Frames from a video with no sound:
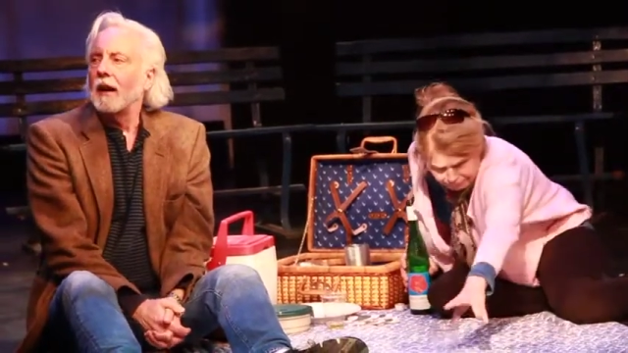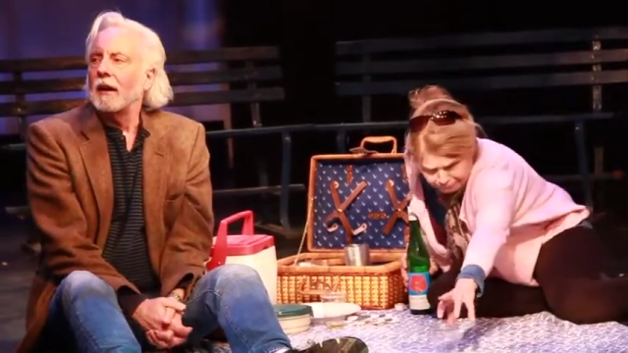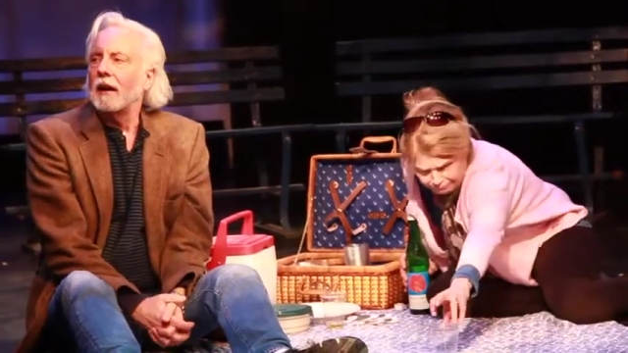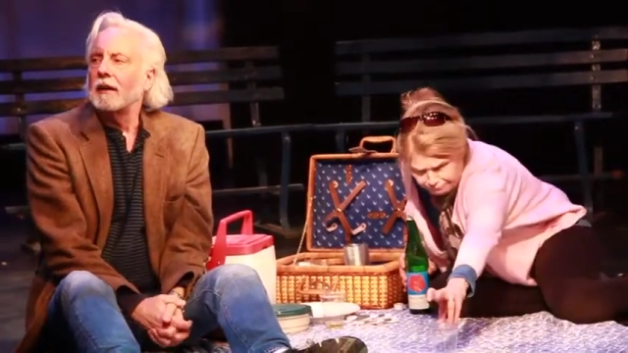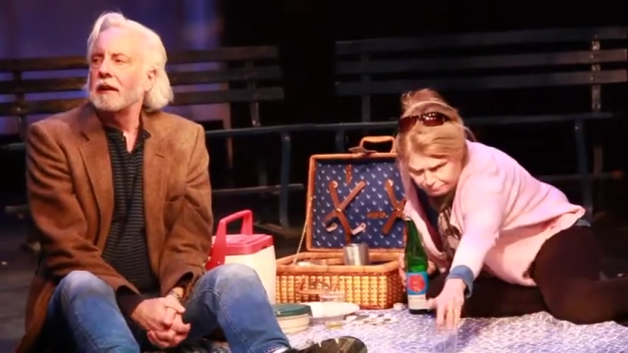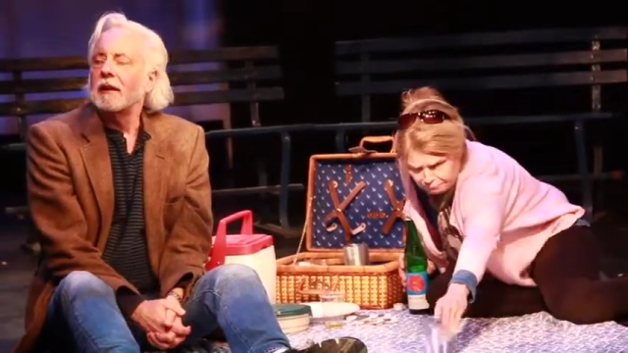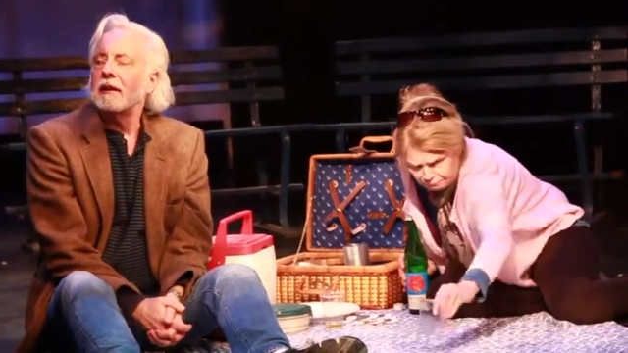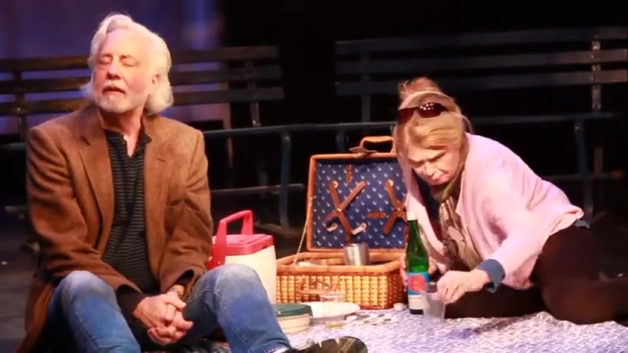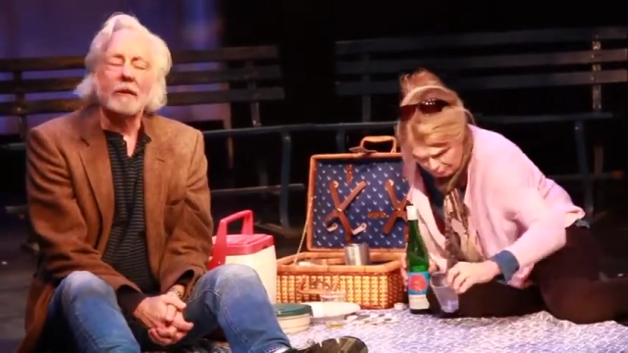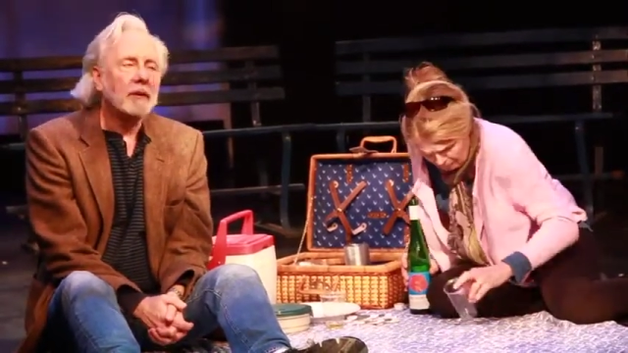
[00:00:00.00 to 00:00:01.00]
Speaker 1: I, I
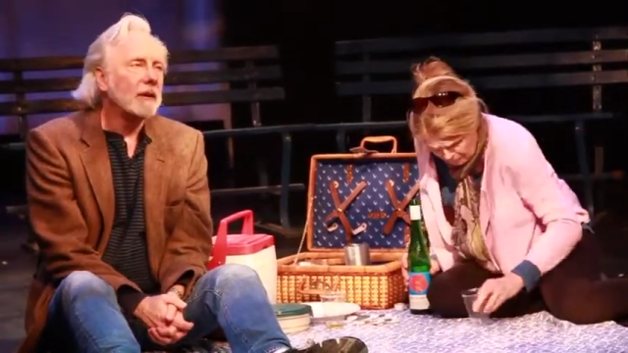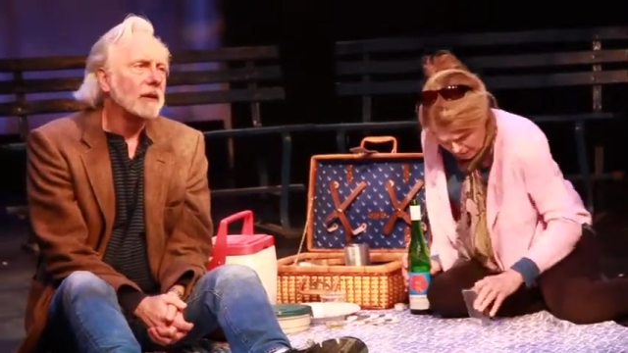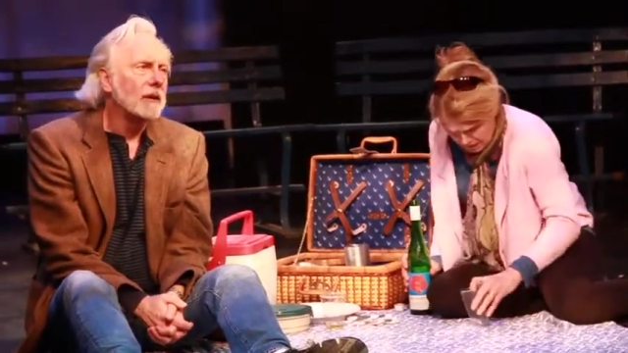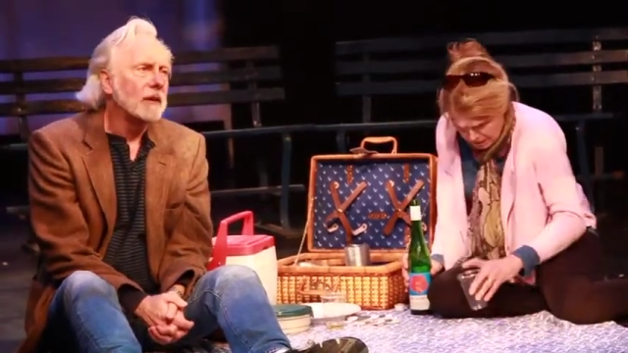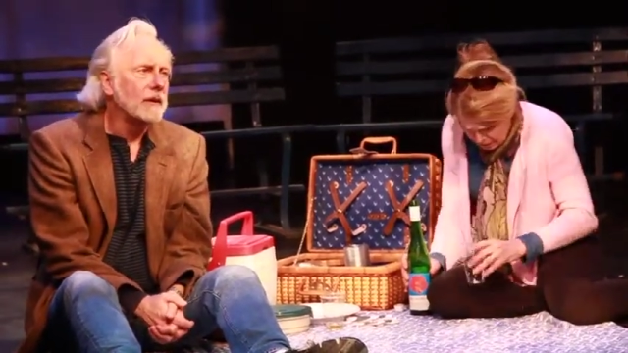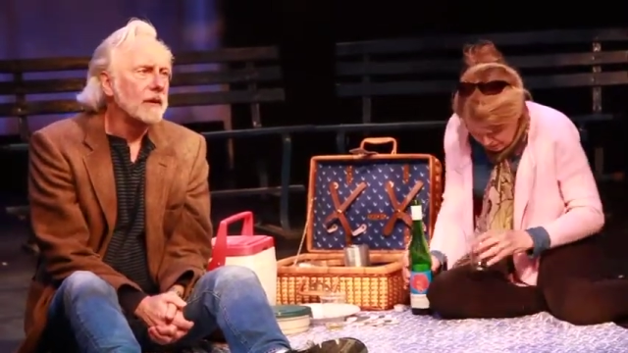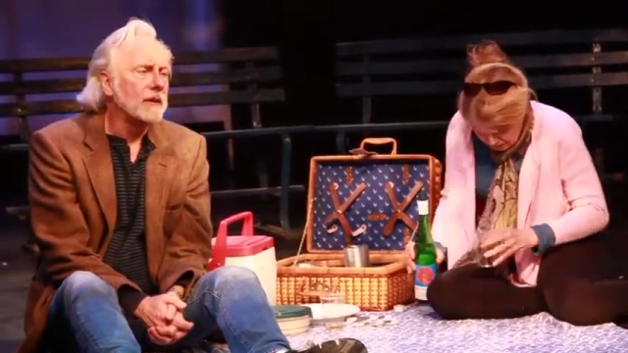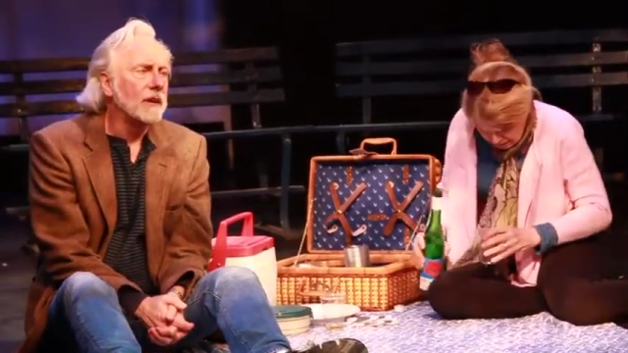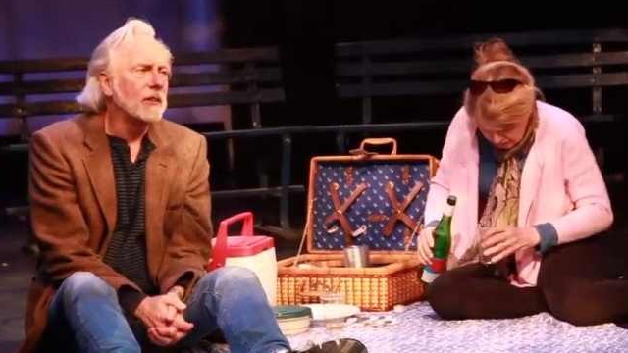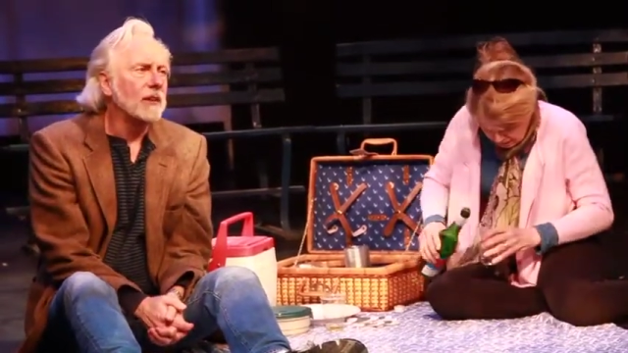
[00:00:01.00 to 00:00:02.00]
oh,
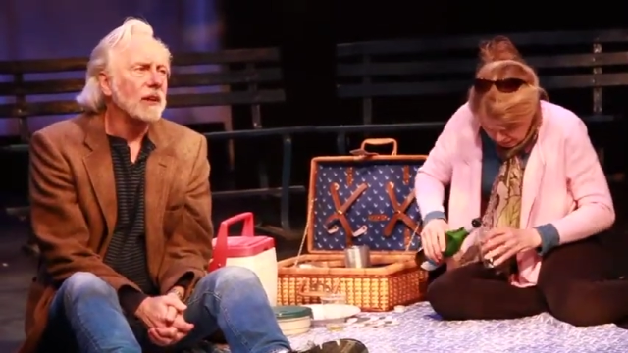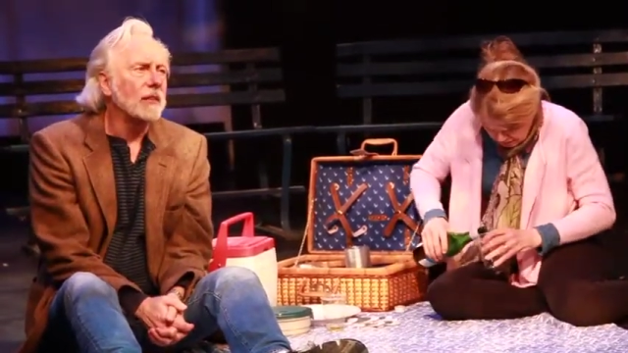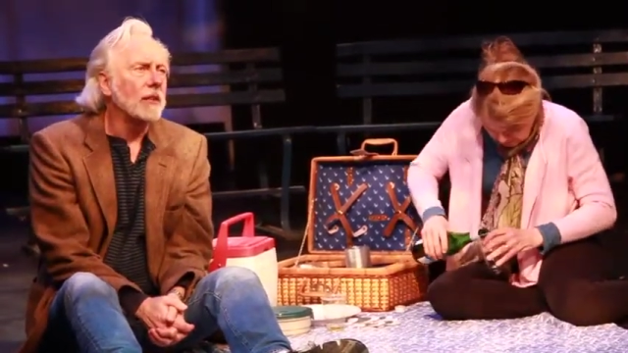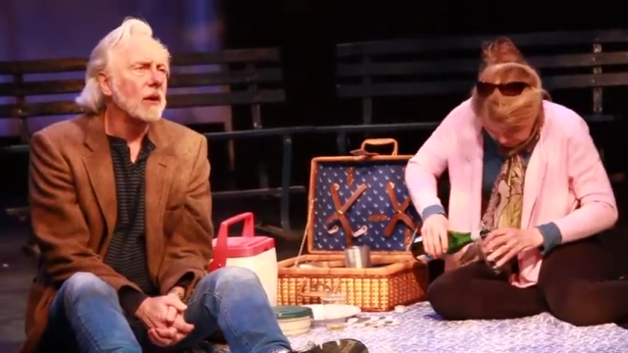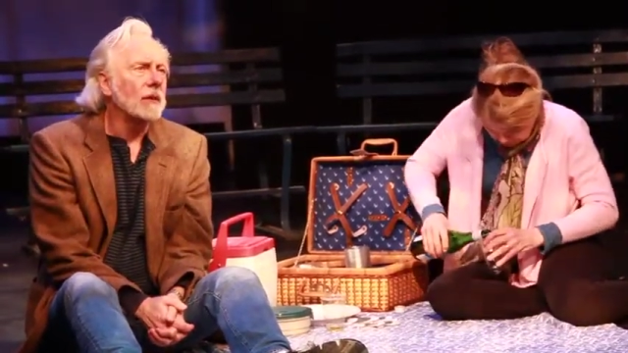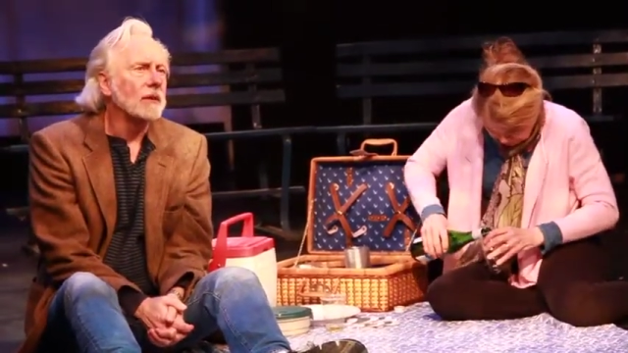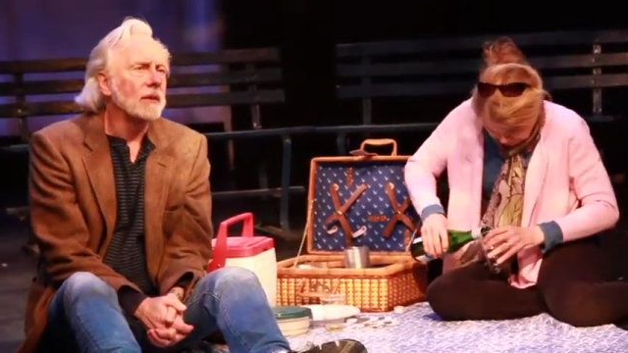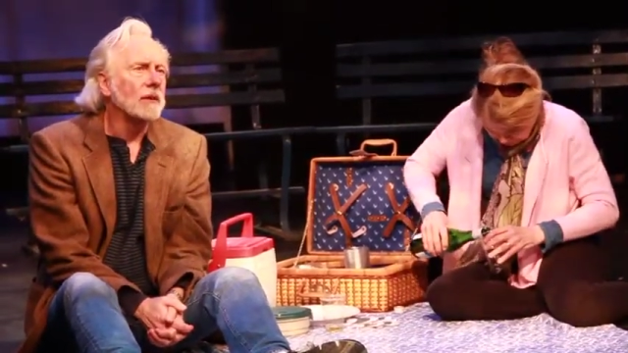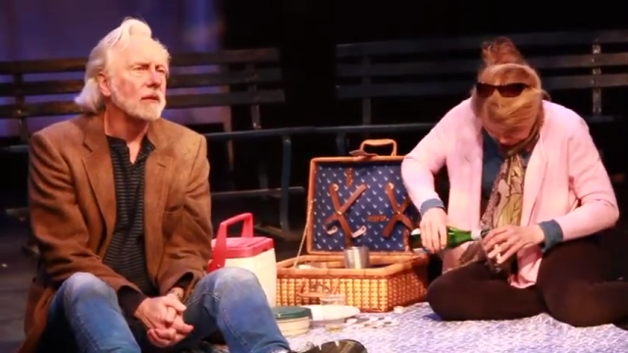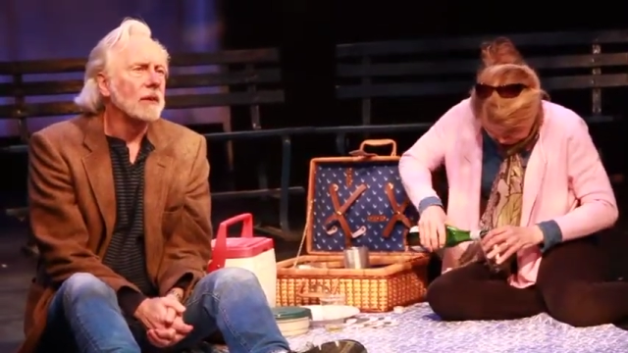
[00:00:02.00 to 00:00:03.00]
guess I
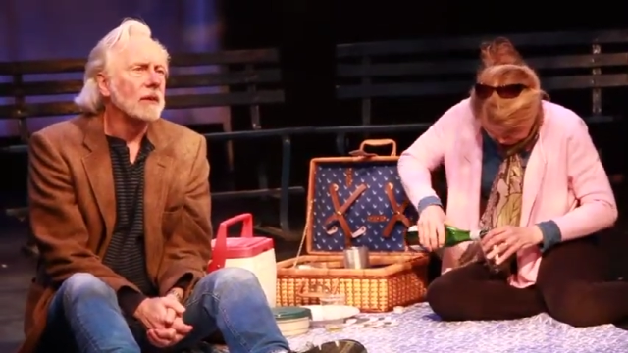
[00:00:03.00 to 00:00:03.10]
thought that